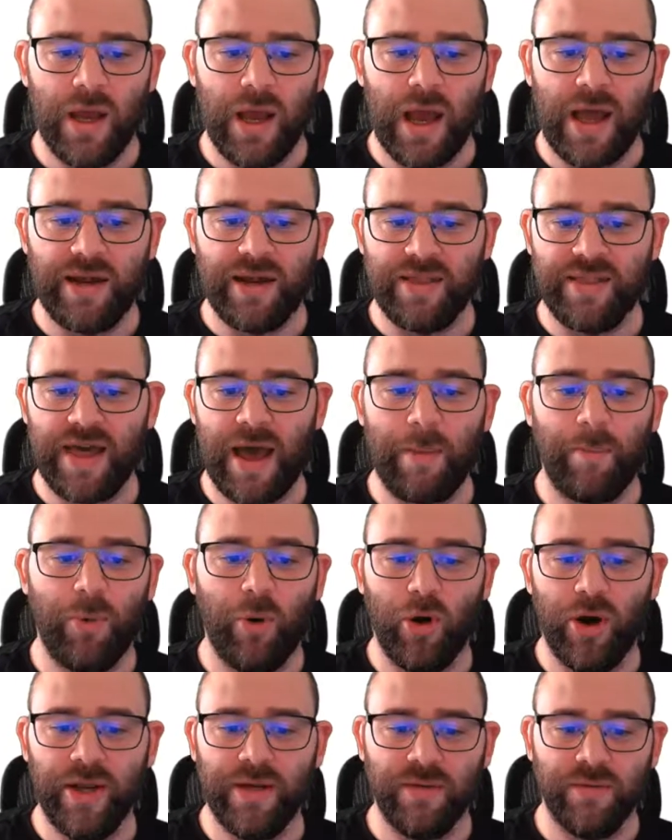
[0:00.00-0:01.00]
And at that
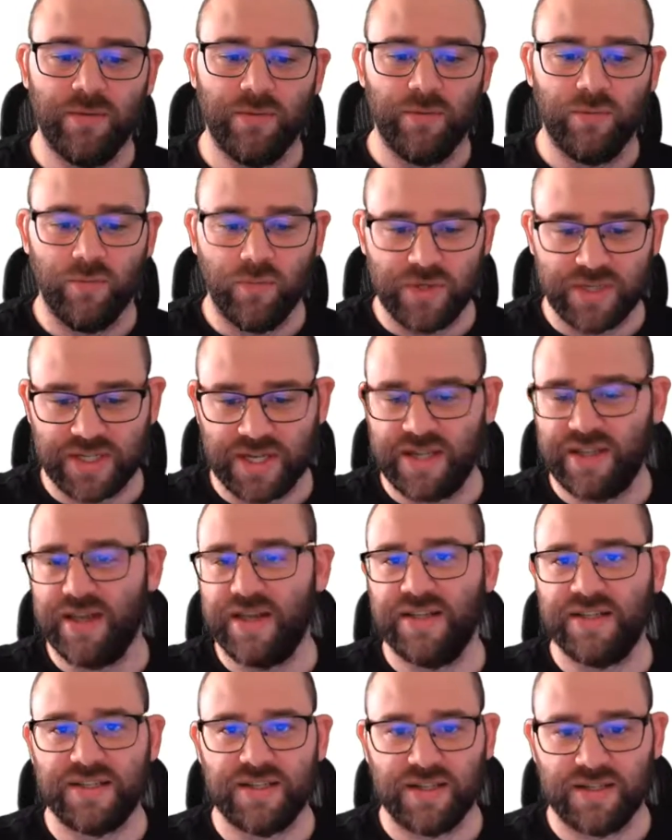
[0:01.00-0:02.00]
point, we see that
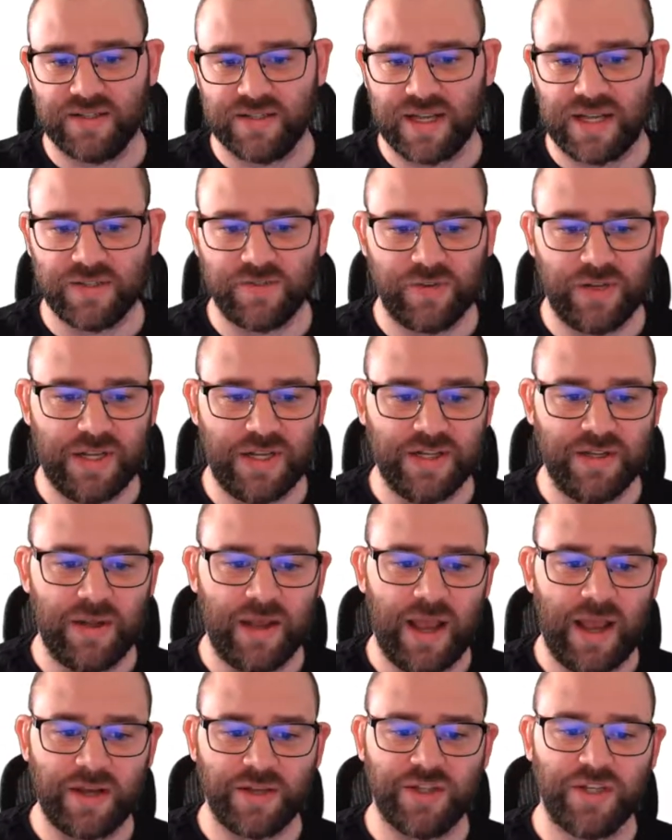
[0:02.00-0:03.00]
it's successfully
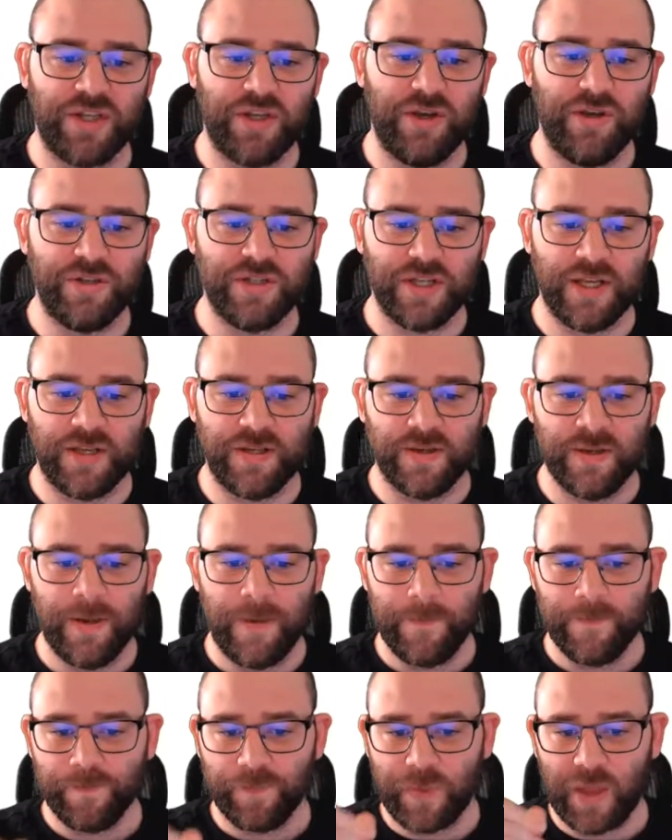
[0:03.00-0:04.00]
executed,
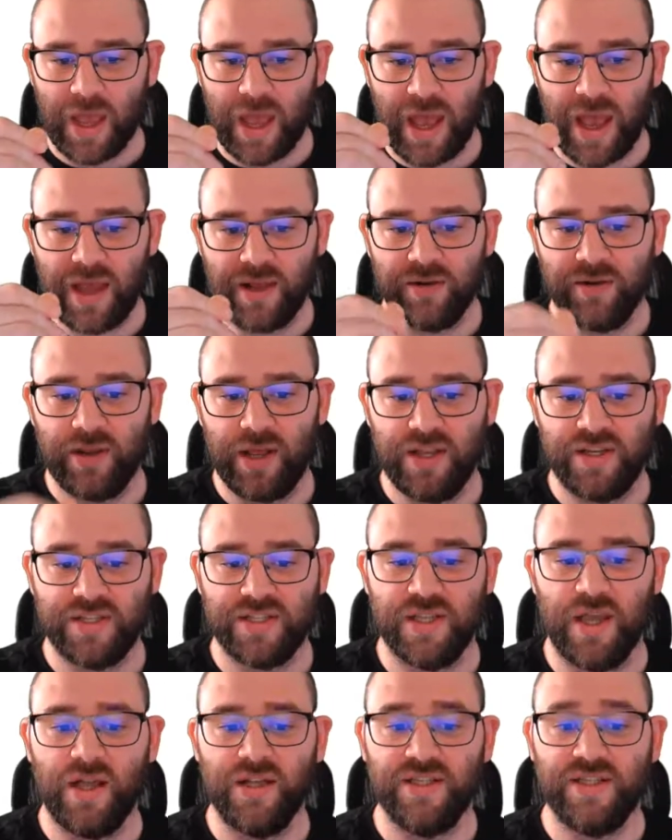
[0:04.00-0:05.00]
and it
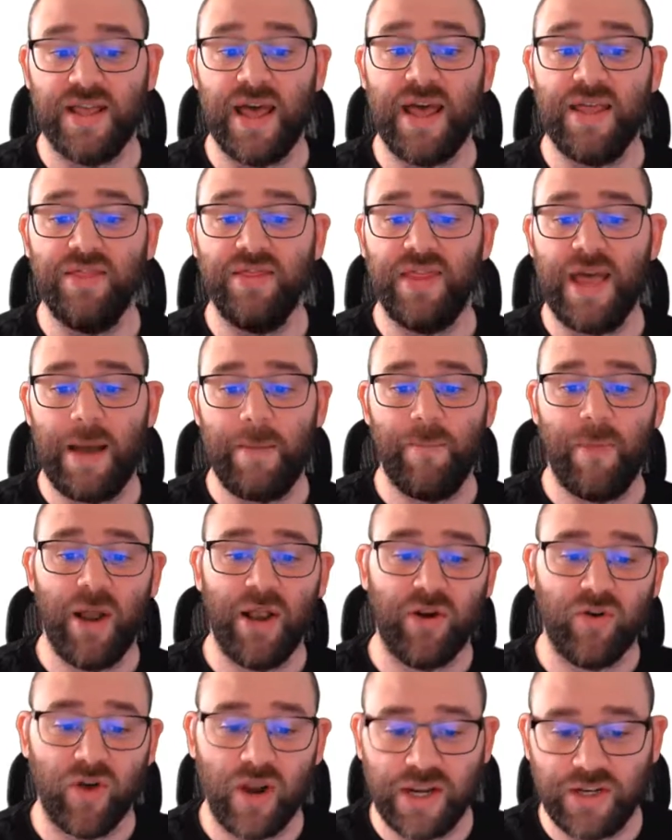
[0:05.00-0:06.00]
starts then that
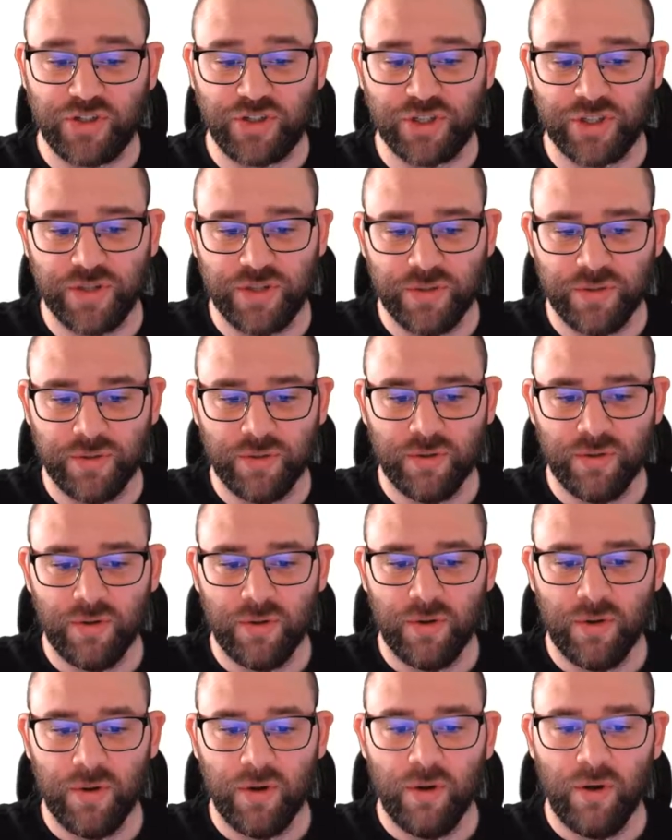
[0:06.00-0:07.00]
migration
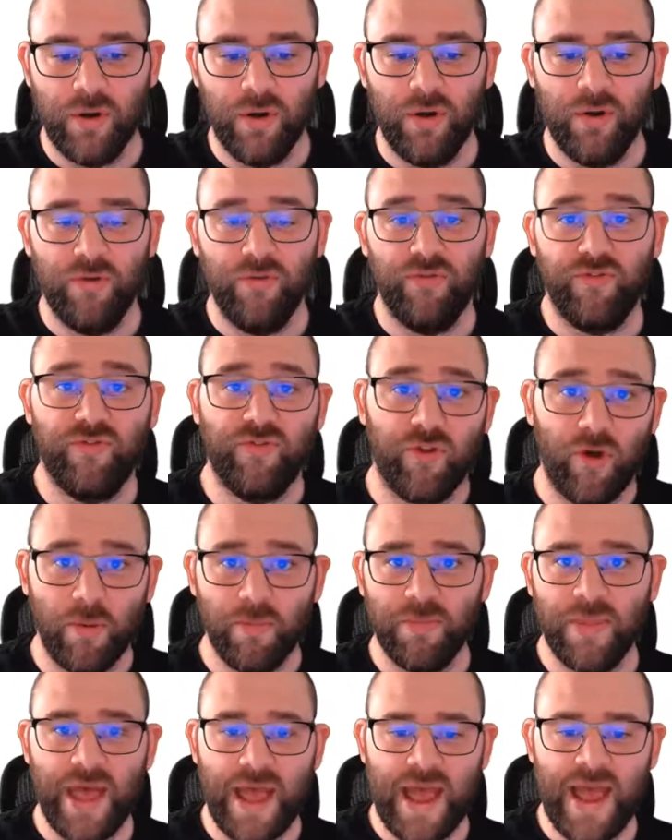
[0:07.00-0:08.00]

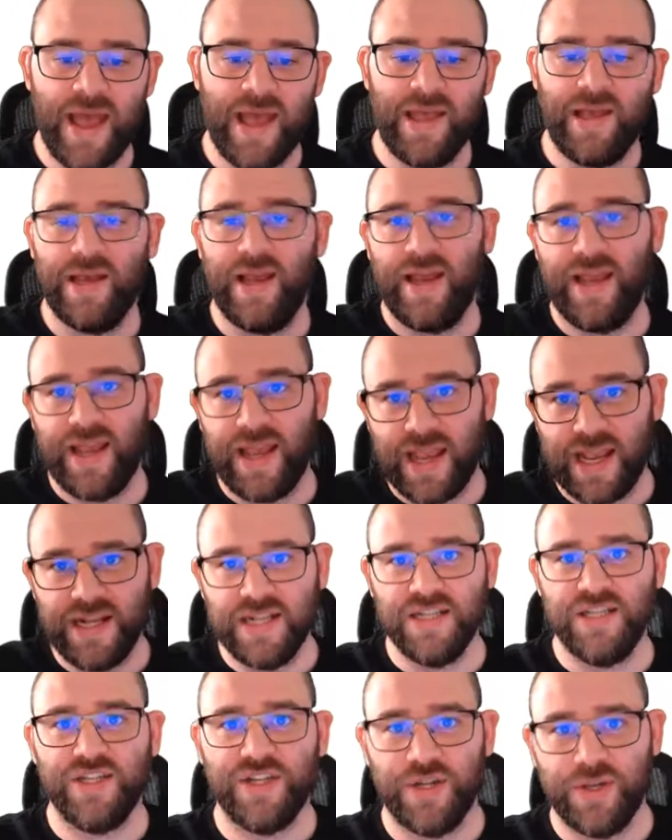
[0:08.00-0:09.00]
from there
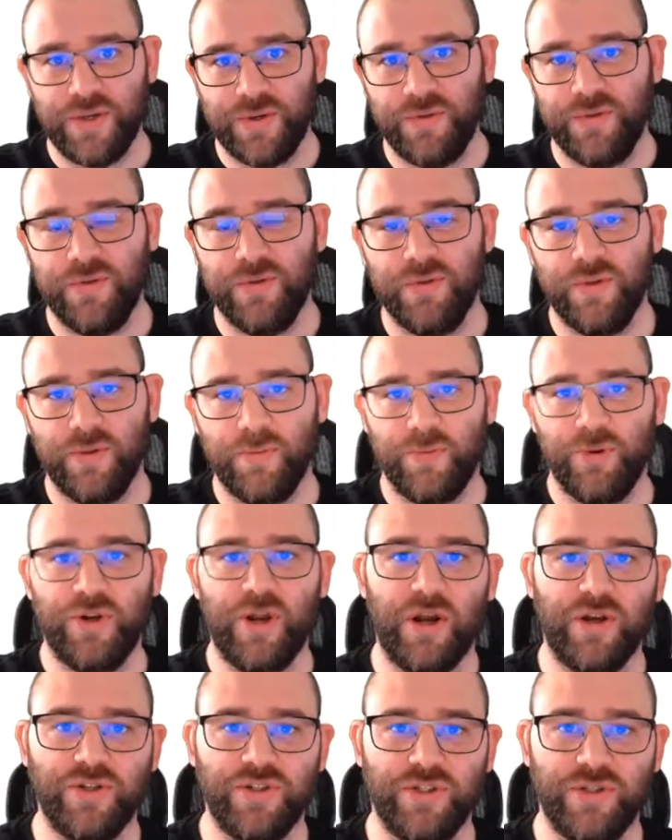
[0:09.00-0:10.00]
into the
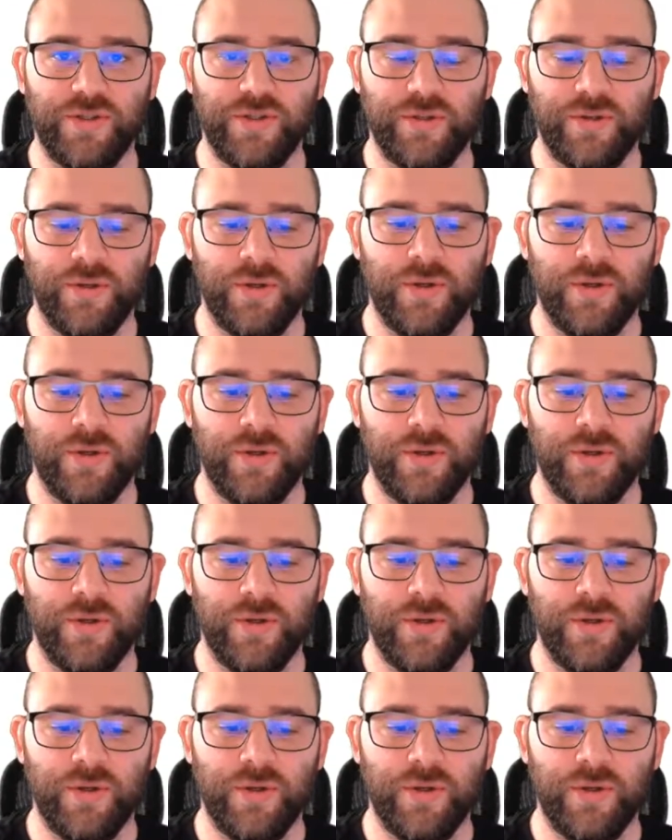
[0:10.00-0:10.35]
production.